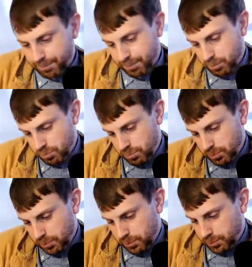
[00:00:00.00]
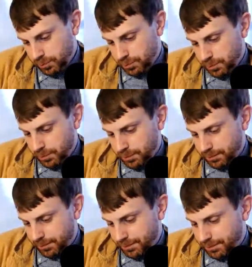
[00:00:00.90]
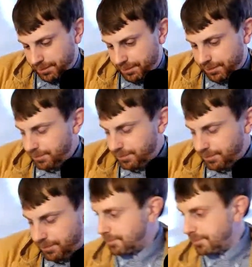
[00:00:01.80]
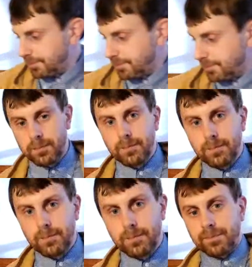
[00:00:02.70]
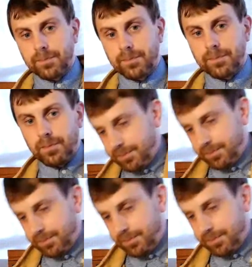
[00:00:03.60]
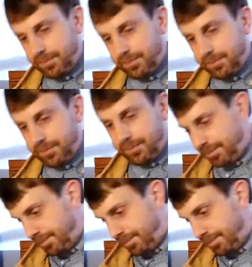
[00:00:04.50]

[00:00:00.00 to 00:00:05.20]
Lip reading: Nobody speaks.